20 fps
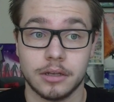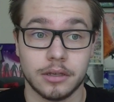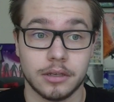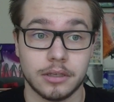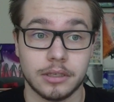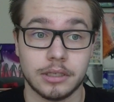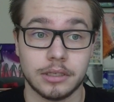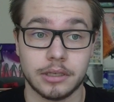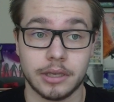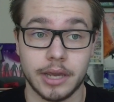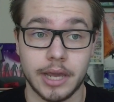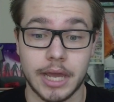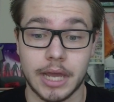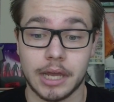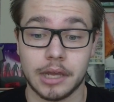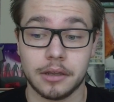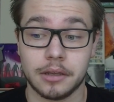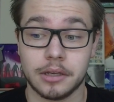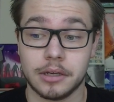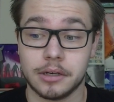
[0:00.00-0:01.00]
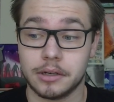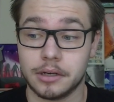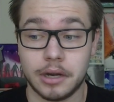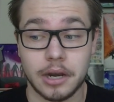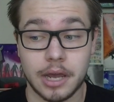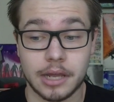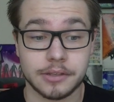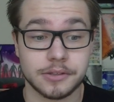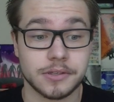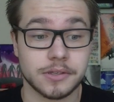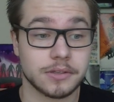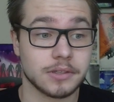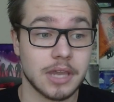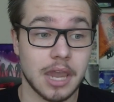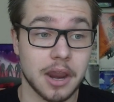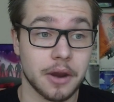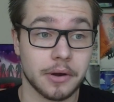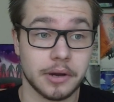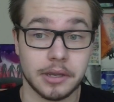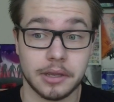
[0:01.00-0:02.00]
yeah, not
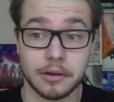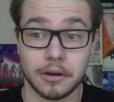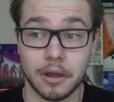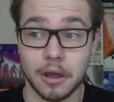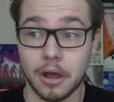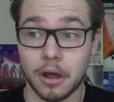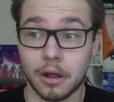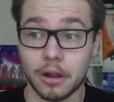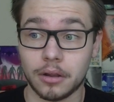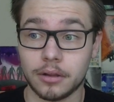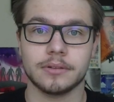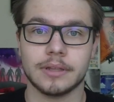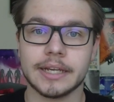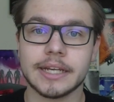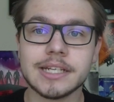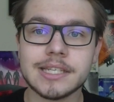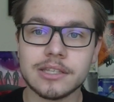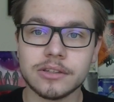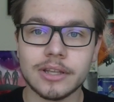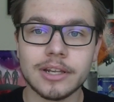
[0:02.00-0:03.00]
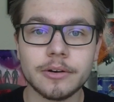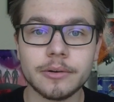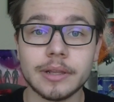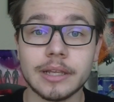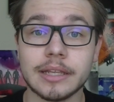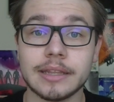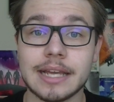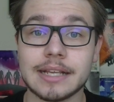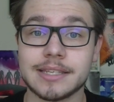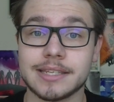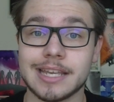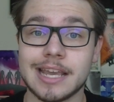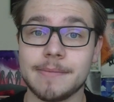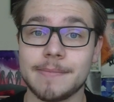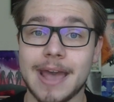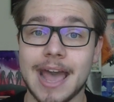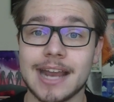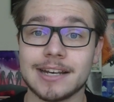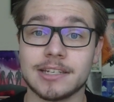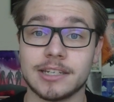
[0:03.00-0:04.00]
scary at all. Like, it's literally that same
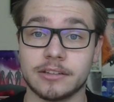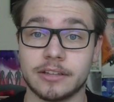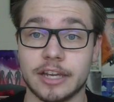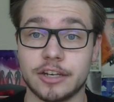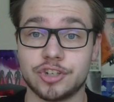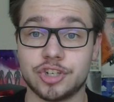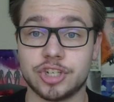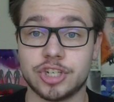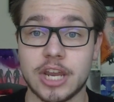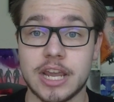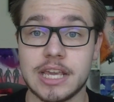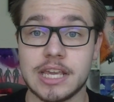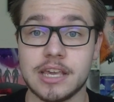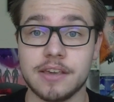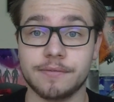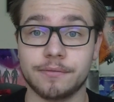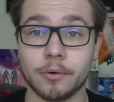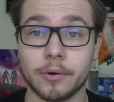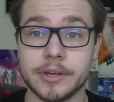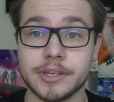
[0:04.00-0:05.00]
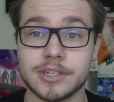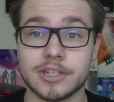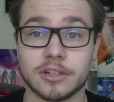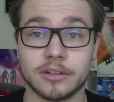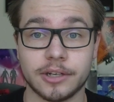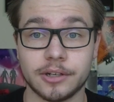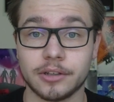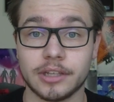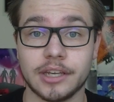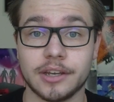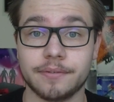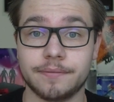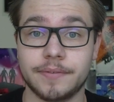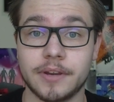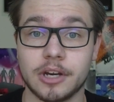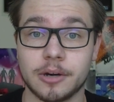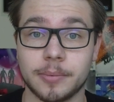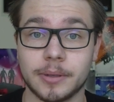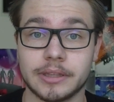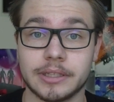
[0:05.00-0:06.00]
acting, like, shaky voice, clearly in
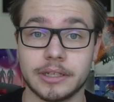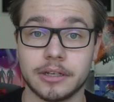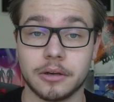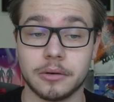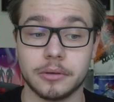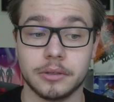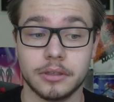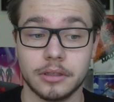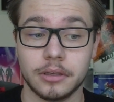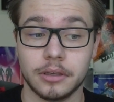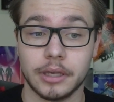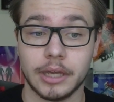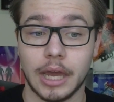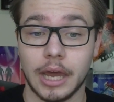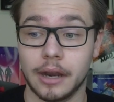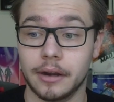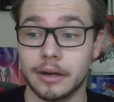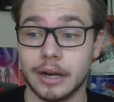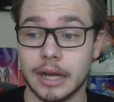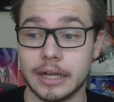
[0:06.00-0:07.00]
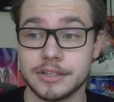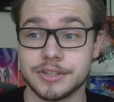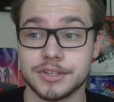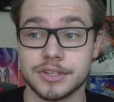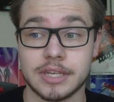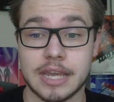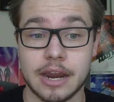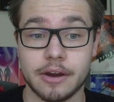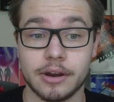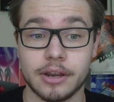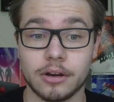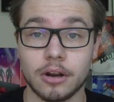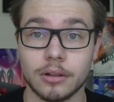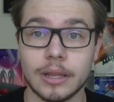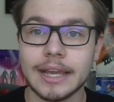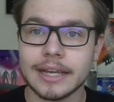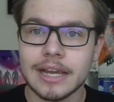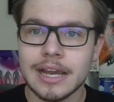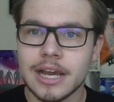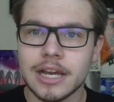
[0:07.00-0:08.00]
fear, but they go, yeah, not scary at all.
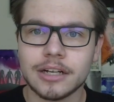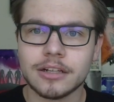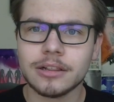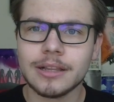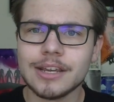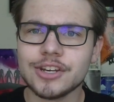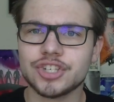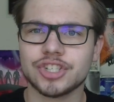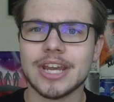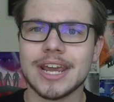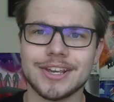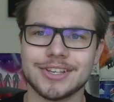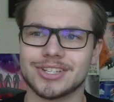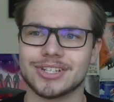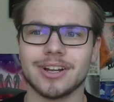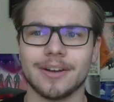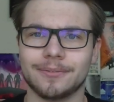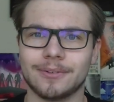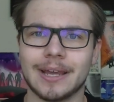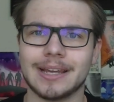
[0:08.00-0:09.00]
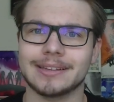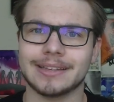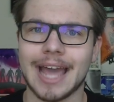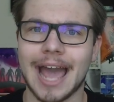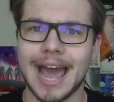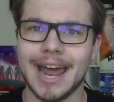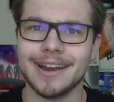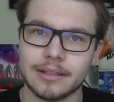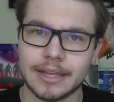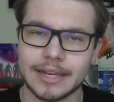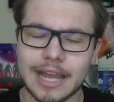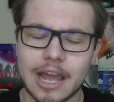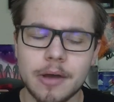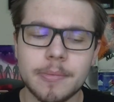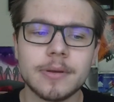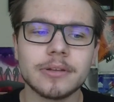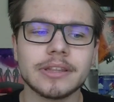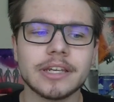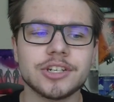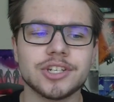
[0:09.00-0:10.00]
Like, cliche stuff like that. Like, how
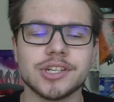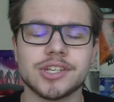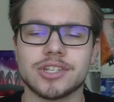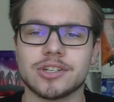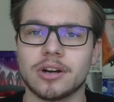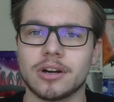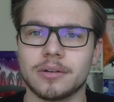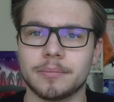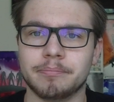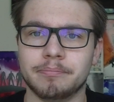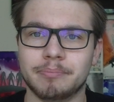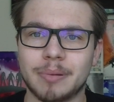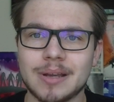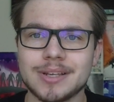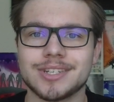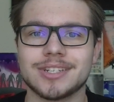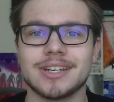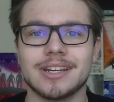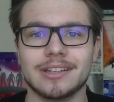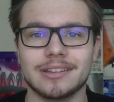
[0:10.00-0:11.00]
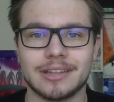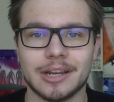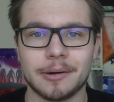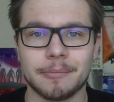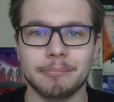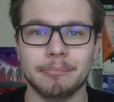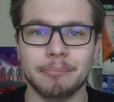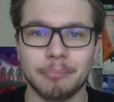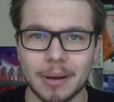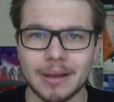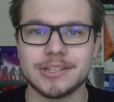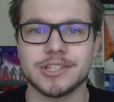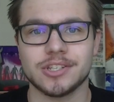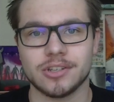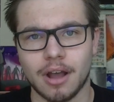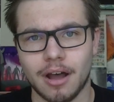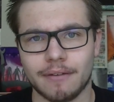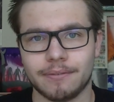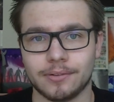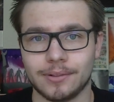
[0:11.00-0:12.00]
about they just start busting their butts
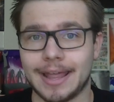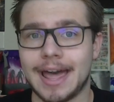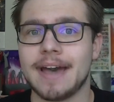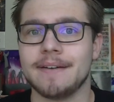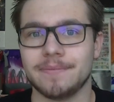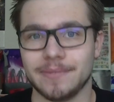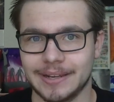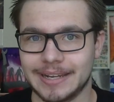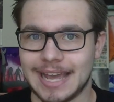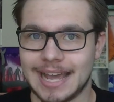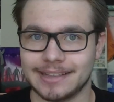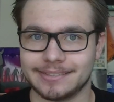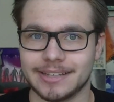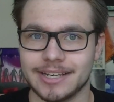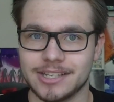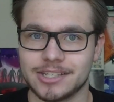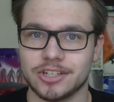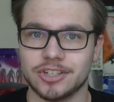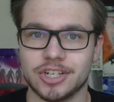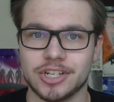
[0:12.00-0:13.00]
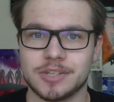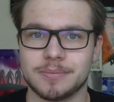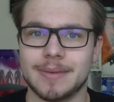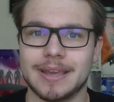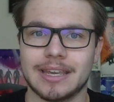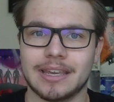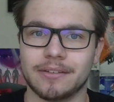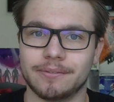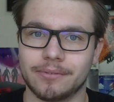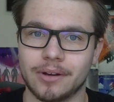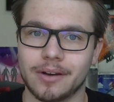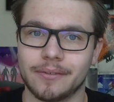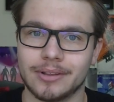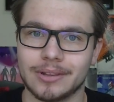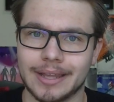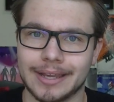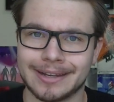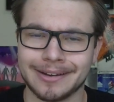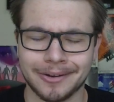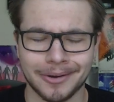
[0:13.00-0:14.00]
off laughing at this and just making fun of it?
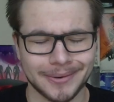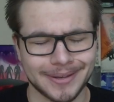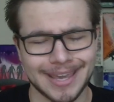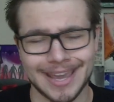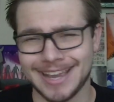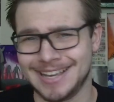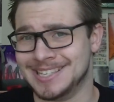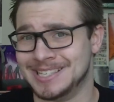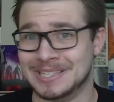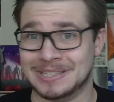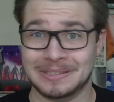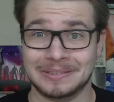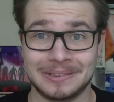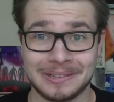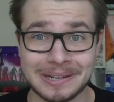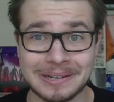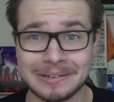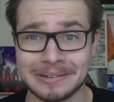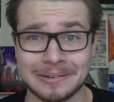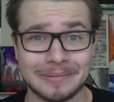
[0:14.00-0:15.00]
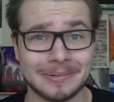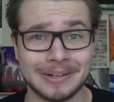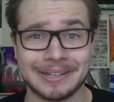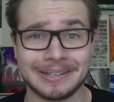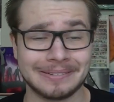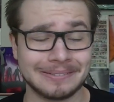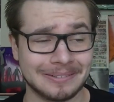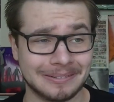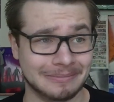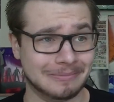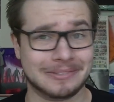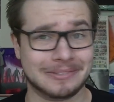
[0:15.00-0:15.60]
Like, okay, Slender Man, oh,